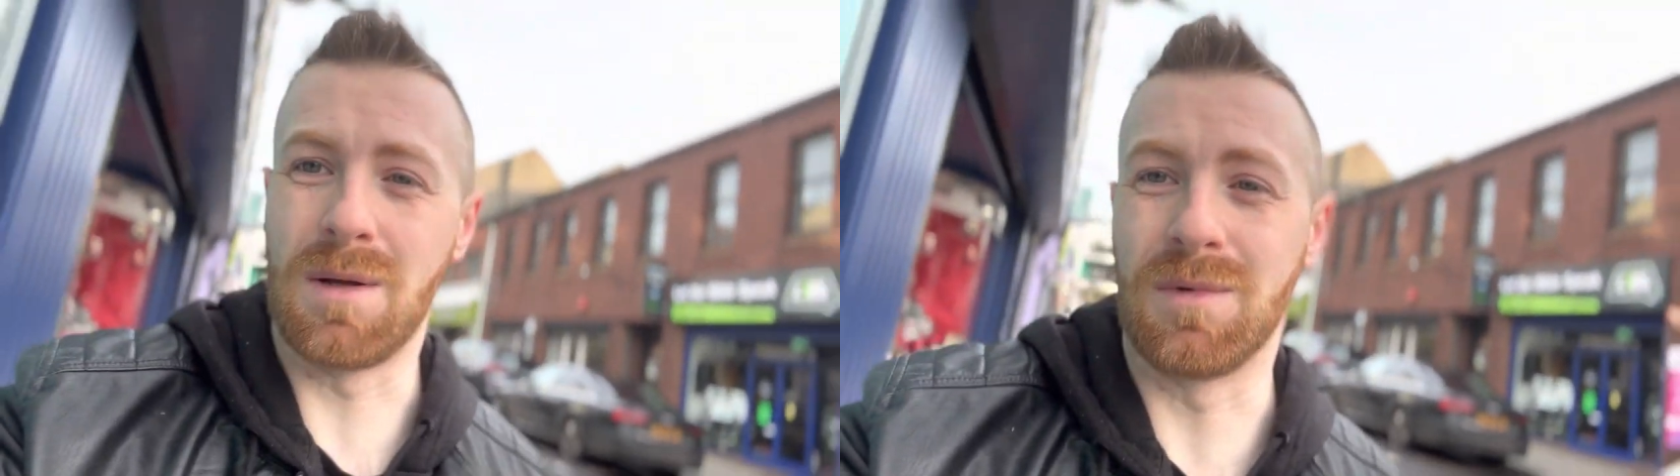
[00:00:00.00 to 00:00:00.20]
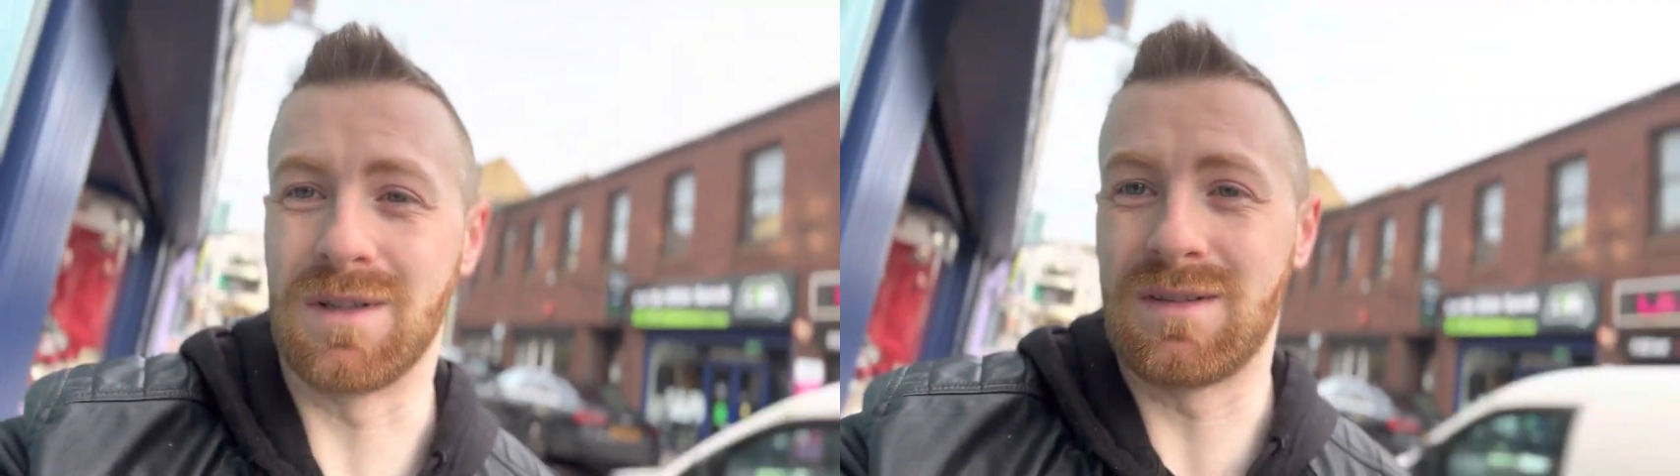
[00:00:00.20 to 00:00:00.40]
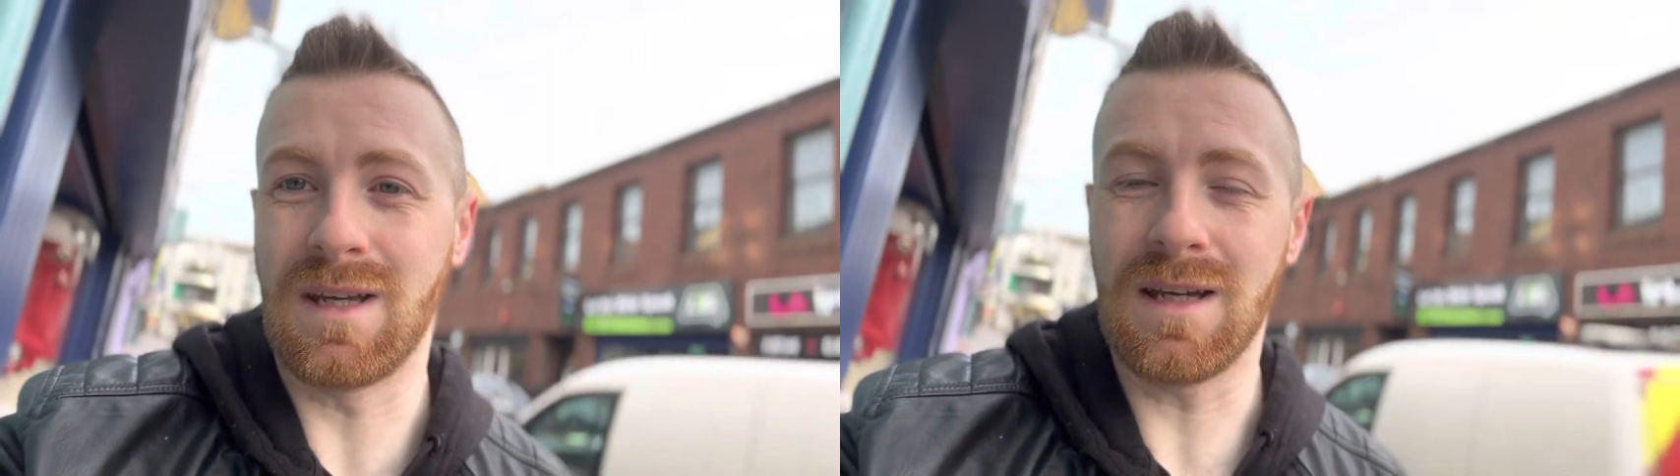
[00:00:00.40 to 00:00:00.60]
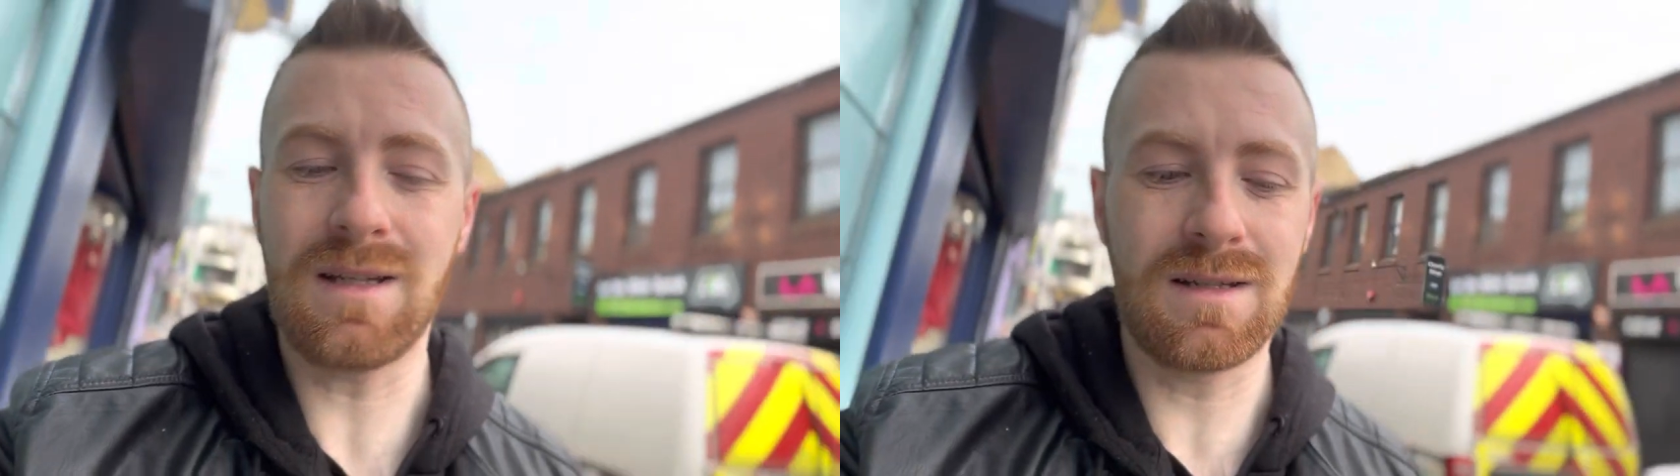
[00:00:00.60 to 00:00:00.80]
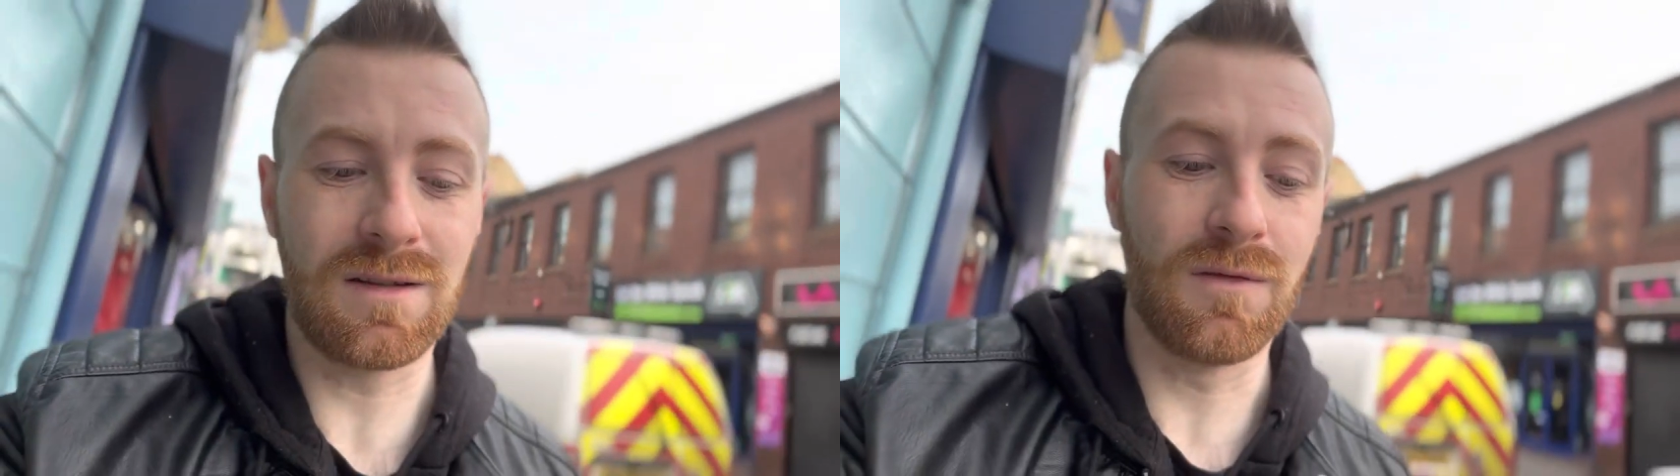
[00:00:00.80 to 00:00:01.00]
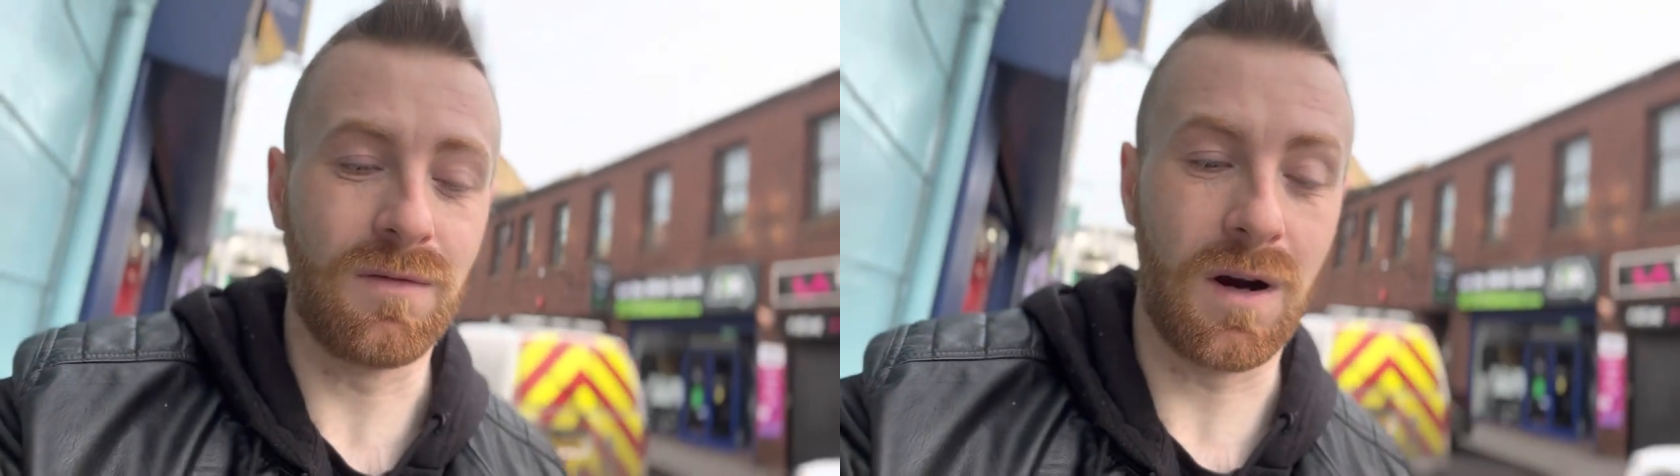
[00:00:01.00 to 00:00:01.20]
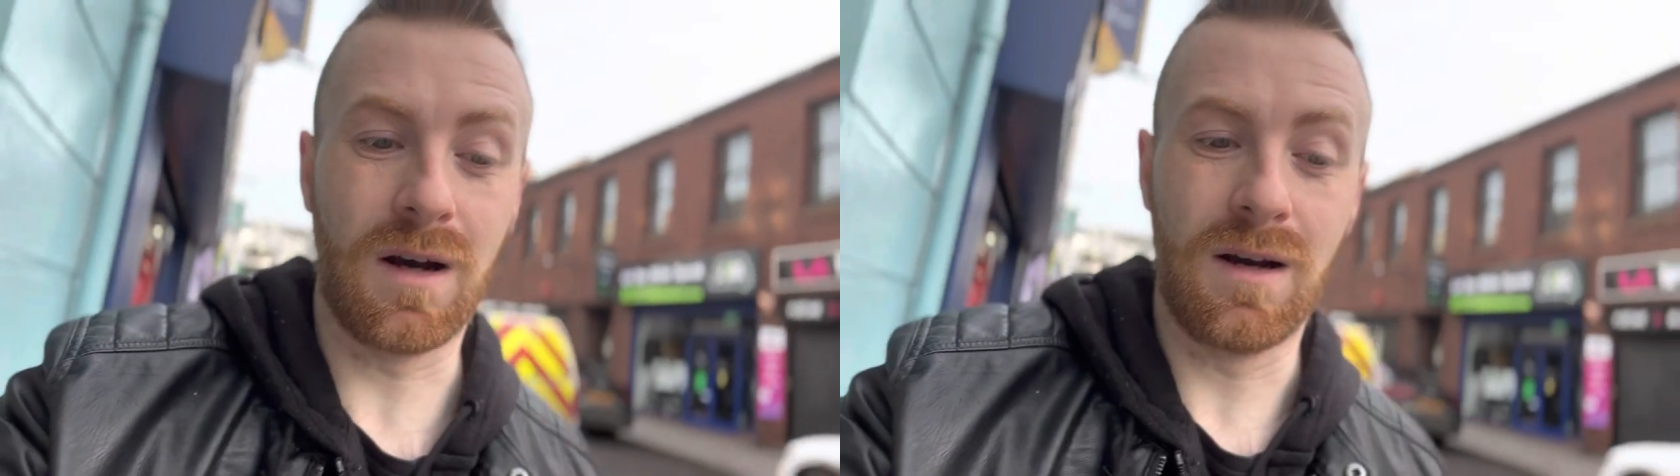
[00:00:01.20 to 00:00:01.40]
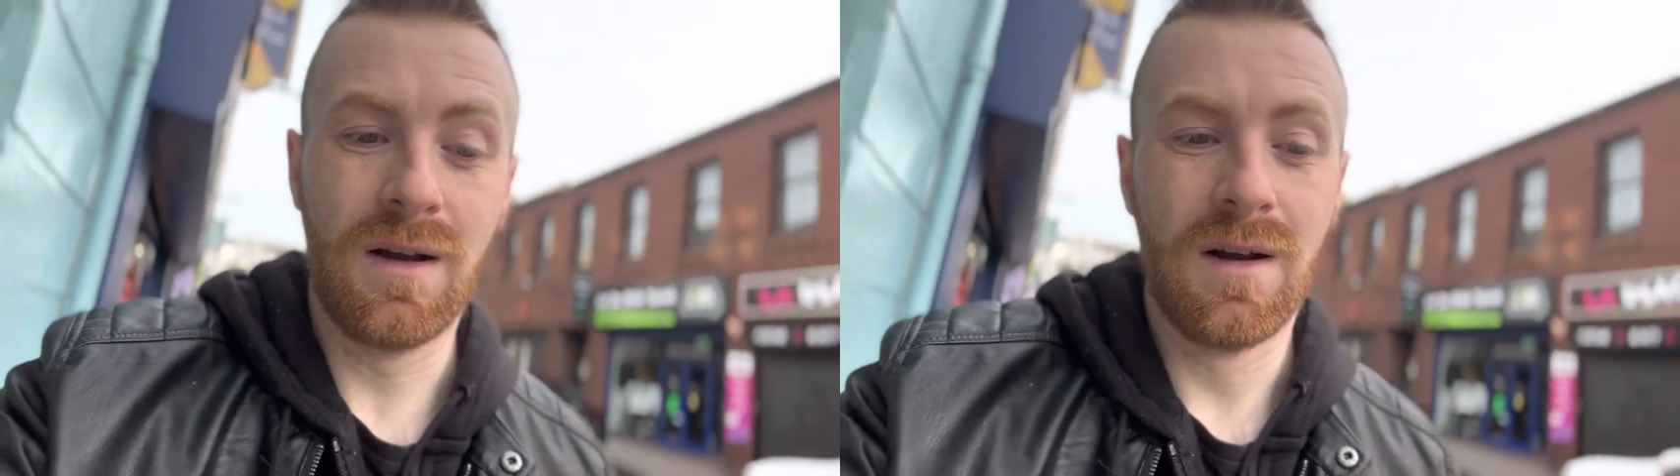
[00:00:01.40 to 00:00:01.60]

able to see it. So far,